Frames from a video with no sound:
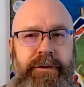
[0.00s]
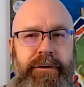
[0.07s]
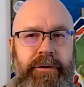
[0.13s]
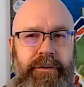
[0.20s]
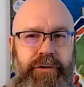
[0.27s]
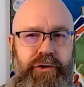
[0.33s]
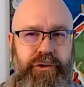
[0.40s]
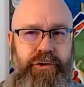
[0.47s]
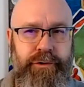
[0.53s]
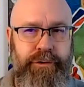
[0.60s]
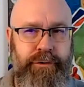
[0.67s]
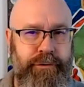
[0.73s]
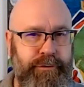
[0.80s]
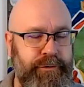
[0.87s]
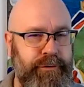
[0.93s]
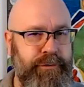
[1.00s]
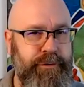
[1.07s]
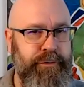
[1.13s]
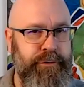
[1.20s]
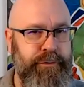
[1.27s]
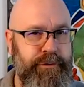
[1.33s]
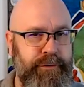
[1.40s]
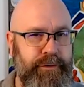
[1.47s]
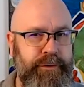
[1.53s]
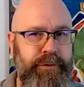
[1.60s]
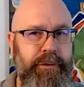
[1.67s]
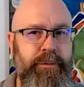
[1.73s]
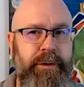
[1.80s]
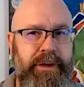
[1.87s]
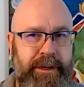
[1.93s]
in the church to
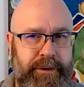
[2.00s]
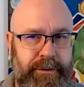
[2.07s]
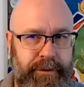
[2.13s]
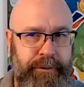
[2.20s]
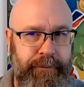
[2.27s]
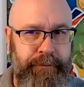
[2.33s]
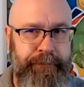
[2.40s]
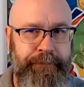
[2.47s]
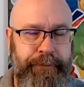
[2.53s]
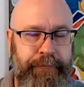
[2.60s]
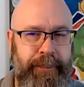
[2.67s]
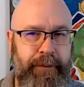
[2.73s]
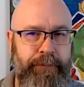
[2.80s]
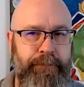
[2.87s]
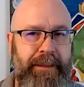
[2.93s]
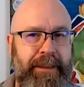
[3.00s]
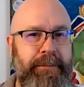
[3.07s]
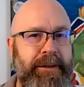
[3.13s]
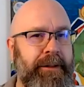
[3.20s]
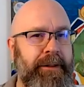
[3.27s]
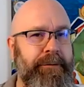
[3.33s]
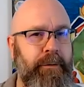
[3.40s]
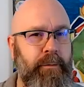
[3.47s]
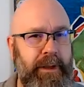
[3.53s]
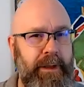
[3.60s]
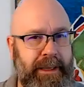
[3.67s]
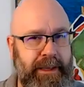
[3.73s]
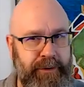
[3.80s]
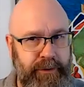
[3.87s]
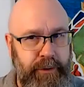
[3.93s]
do what I do. Maybe not in the
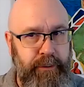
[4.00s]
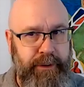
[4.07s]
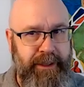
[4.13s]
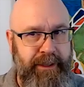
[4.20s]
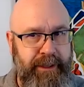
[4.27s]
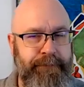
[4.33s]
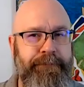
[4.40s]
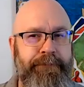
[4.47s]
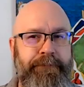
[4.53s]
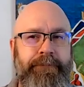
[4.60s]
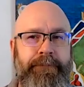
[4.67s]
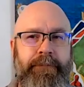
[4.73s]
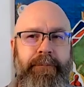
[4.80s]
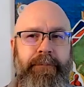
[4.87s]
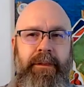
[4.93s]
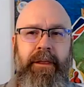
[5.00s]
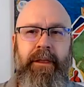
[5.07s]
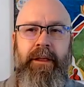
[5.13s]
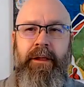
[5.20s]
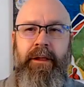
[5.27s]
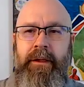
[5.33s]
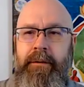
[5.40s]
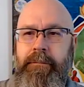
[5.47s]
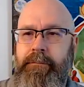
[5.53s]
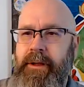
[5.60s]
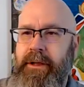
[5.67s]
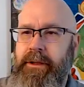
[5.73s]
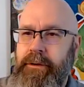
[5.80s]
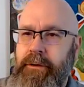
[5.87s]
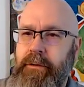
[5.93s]
way I do it,
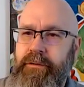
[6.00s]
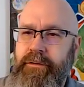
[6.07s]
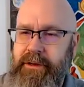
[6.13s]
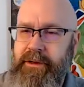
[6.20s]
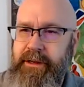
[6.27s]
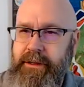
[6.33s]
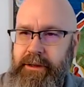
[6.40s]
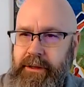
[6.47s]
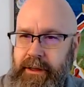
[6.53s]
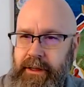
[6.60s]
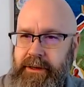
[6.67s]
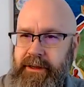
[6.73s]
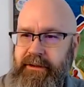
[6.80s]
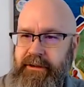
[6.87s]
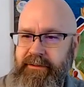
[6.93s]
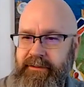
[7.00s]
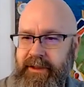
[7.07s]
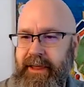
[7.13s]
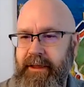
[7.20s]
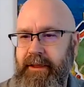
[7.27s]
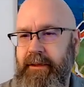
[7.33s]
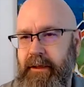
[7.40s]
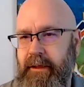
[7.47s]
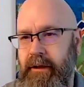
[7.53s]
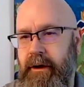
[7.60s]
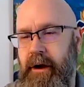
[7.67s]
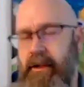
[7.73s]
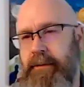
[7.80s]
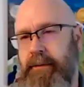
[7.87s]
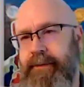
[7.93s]
but usually an exec can
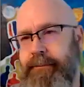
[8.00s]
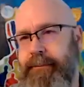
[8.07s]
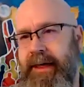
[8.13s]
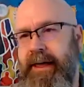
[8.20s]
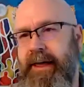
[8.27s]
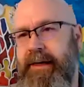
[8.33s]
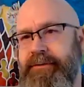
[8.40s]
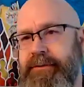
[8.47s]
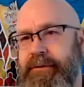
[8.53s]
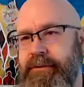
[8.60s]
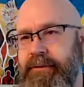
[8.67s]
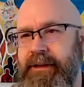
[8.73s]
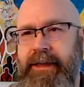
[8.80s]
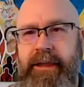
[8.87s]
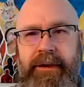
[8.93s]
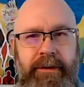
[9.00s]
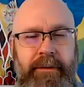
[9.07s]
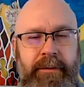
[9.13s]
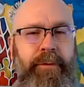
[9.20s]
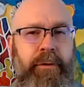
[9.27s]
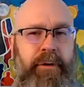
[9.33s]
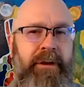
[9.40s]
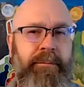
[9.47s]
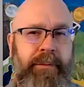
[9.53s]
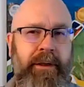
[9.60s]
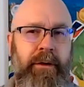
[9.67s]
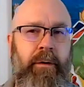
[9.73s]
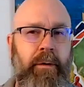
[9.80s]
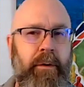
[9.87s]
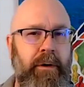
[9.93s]
call up the pastor and get an
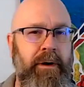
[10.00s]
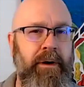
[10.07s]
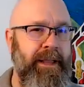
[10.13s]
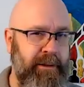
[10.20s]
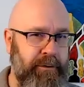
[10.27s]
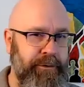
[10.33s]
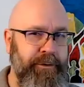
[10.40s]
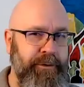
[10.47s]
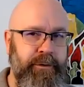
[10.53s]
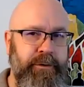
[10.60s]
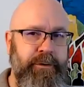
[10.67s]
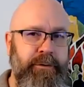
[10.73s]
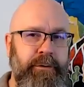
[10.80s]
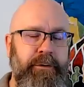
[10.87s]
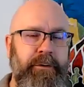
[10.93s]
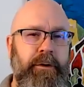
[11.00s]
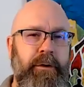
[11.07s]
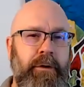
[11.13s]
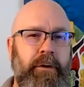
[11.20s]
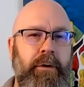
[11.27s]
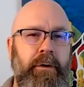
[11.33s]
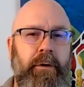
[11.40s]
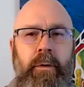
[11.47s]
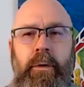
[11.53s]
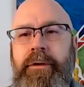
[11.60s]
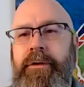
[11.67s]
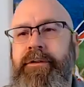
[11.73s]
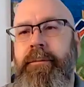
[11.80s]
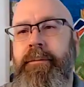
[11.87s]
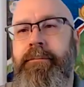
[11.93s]
appointment or an elder, or
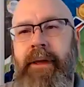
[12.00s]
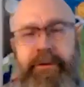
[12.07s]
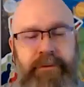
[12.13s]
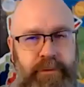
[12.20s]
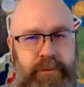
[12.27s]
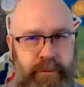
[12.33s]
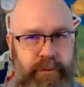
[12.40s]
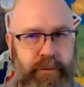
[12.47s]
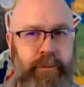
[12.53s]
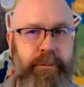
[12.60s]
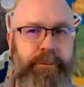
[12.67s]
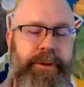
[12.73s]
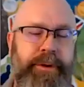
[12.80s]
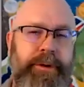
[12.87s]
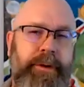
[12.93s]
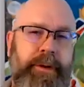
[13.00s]
there's a men's group.